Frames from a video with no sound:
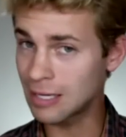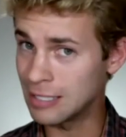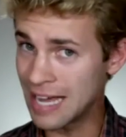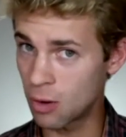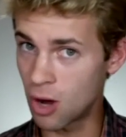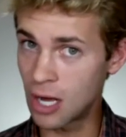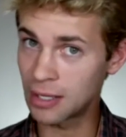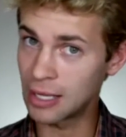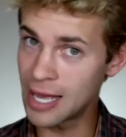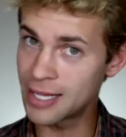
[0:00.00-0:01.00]
Now,
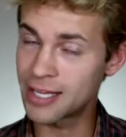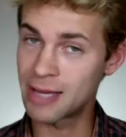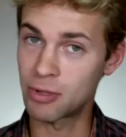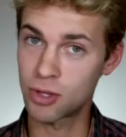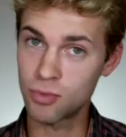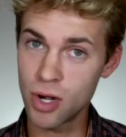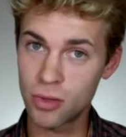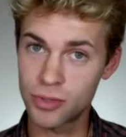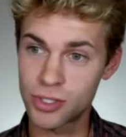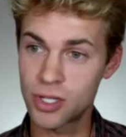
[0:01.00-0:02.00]
unlike Game of
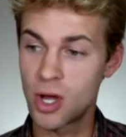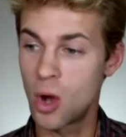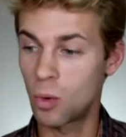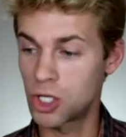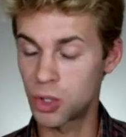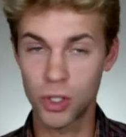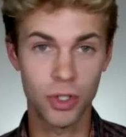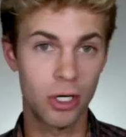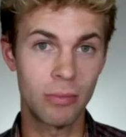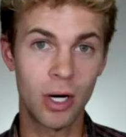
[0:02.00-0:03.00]
Thrones, where George
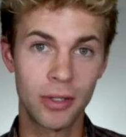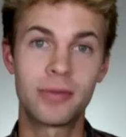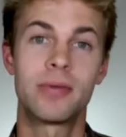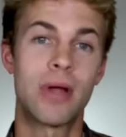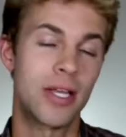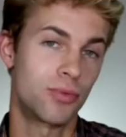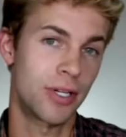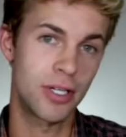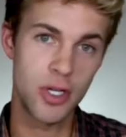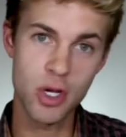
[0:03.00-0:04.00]
R. R. Martin has
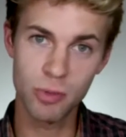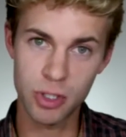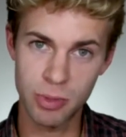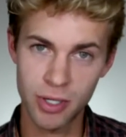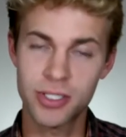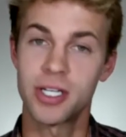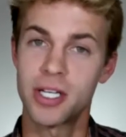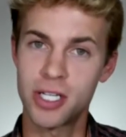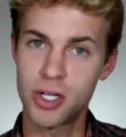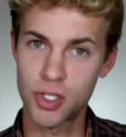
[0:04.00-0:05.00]
written numerous books and
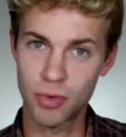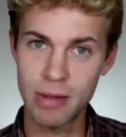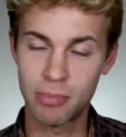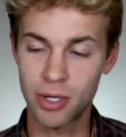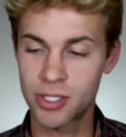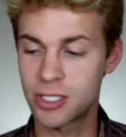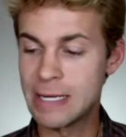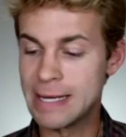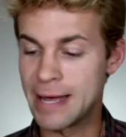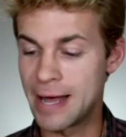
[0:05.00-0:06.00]
continues to write books,
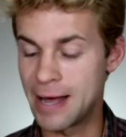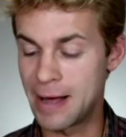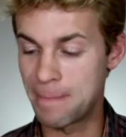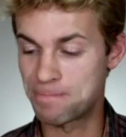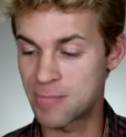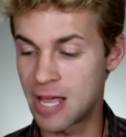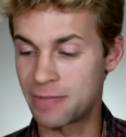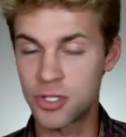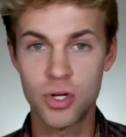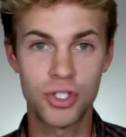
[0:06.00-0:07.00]

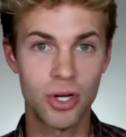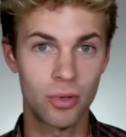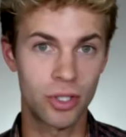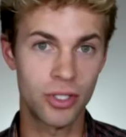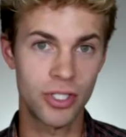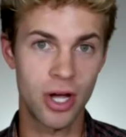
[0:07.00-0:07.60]
and the two showrunners